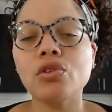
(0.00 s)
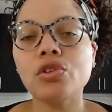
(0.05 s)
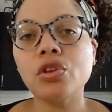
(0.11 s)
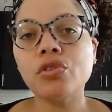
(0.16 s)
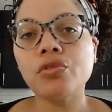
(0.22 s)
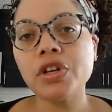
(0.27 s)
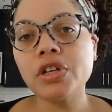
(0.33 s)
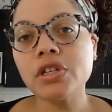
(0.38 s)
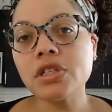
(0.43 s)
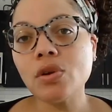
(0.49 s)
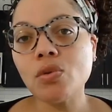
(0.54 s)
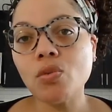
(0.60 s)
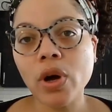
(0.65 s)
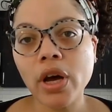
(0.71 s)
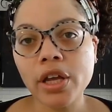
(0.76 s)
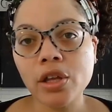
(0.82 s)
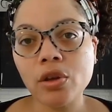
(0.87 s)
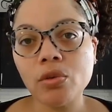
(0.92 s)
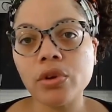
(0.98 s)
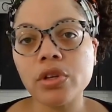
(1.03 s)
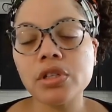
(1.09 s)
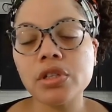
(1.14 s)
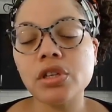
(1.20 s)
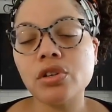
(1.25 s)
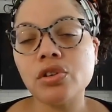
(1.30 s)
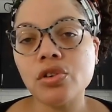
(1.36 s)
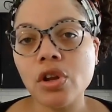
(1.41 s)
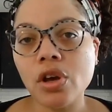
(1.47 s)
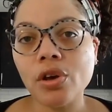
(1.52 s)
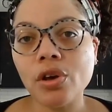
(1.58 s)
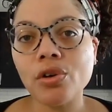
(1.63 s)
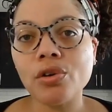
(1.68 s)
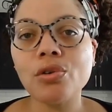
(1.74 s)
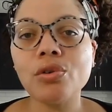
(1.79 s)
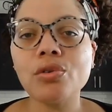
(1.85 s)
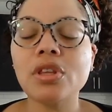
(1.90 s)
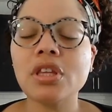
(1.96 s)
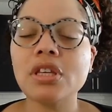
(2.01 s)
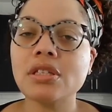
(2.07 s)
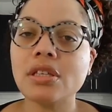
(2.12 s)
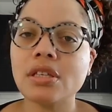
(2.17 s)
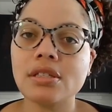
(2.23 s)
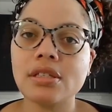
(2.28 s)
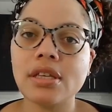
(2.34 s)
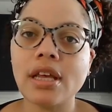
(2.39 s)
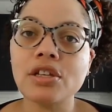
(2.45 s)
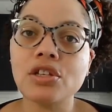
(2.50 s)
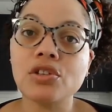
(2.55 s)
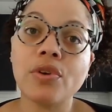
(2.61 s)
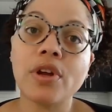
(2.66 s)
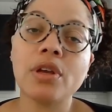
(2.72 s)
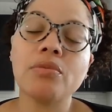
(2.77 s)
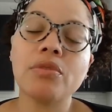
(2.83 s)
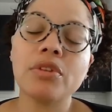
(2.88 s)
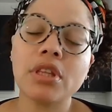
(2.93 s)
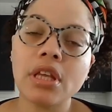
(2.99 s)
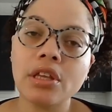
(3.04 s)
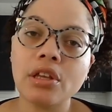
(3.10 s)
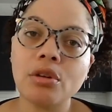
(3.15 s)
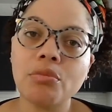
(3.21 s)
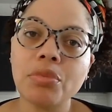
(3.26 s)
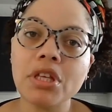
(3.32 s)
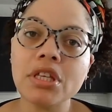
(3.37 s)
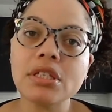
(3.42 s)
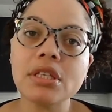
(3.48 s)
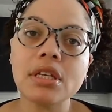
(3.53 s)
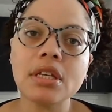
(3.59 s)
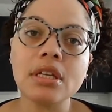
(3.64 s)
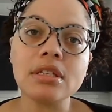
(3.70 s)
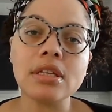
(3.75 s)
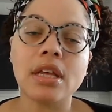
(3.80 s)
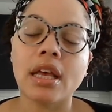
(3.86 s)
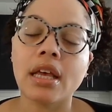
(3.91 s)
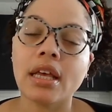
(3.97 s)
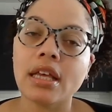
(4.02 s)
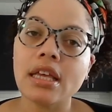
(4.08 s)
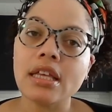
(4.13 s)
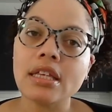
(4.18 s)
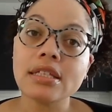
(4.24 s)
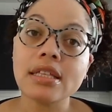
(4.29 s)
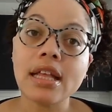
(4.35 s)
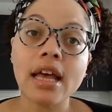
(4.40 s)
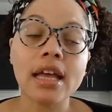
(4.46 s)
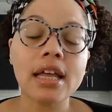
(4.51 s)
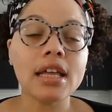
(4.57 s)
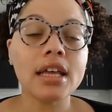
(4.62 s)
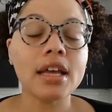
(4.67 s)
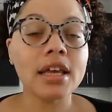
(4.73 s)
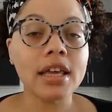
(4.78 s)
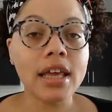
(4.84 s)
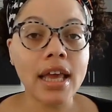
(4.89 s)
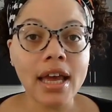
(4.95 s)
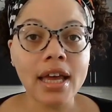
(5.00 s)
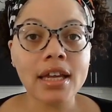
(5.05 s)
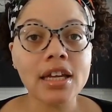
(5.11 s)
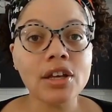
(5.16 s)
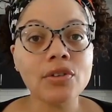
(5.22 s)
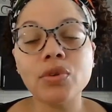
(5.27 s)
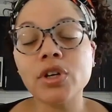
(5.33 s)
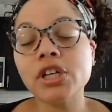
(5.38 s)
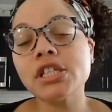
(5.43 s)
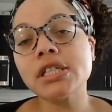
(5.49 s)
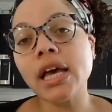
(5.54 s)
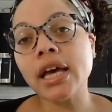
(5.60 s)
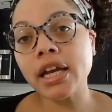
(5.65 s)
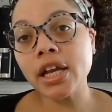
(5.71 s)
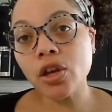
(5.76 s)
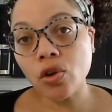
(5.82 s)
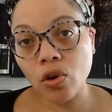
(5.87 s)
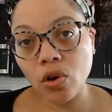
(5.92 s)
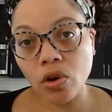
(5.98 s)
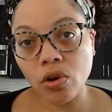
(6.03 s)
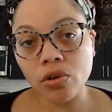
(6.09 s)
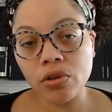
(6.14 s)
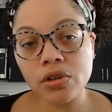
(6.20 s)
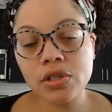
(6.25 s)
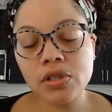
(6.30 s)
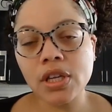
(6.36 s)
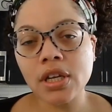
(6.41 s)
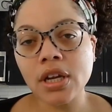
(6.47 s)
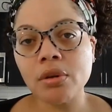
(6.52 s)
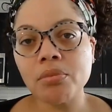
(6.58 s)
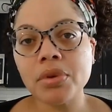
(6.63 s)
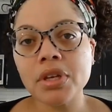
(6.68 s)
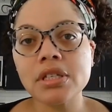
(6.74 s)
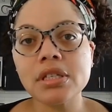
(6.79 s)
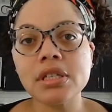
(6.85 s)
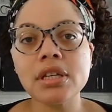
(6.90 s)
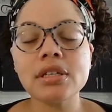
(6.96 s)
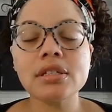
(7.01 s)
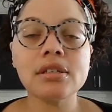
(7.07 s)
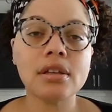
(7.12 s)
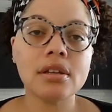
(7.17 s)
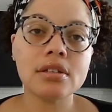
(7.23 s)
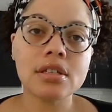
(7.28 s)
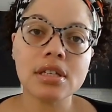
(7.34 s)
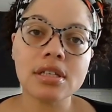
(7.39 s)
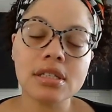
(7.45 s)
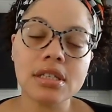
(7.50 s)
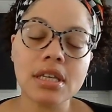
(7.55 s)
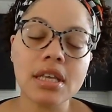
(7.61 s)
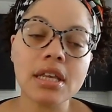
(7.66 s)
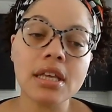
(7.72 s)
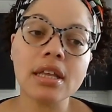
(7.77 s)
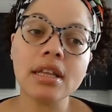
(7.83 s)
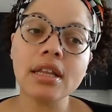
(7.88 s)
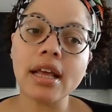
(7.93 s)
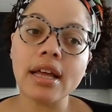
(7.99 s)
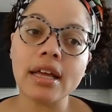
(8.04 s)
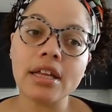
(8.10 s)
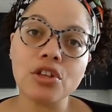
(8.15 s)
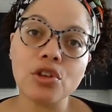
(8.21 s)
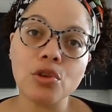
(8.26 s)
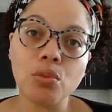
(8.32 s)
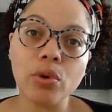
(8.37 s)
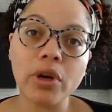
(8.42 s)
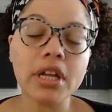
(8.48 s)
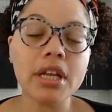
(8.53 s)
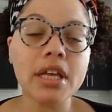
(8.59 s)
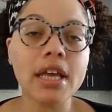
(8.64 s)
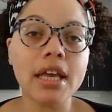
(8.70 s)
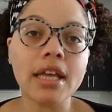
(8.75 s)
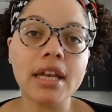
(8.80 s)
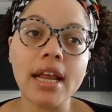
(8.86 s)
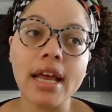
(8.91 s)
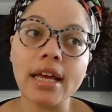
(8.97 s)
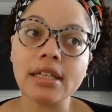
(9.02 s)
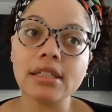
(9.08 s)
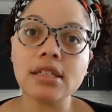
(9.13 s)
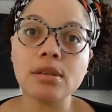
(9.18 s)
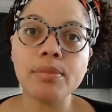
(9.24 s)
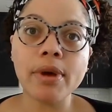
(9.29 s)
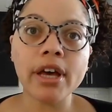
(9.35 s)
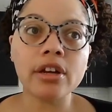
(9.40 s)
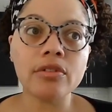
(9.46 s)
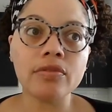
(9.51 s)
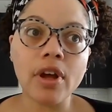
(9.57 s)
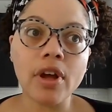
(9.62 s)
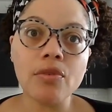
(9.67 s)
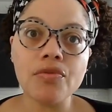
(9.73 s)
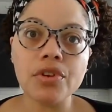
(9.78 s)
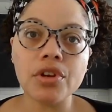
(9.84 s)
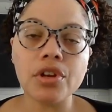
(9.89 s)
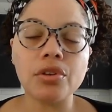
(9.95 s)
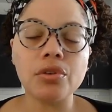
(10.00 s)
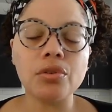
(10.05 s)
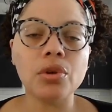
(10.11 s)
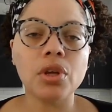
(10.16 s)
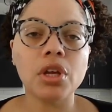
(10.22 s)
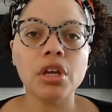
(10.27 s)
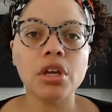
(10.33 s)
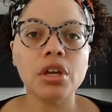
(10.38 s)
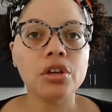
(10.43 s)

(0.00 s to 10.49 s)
The reason why you want to know the success rate within your business is that, again, if we're setting goals in our business to see that you want to hit X amount of revenue,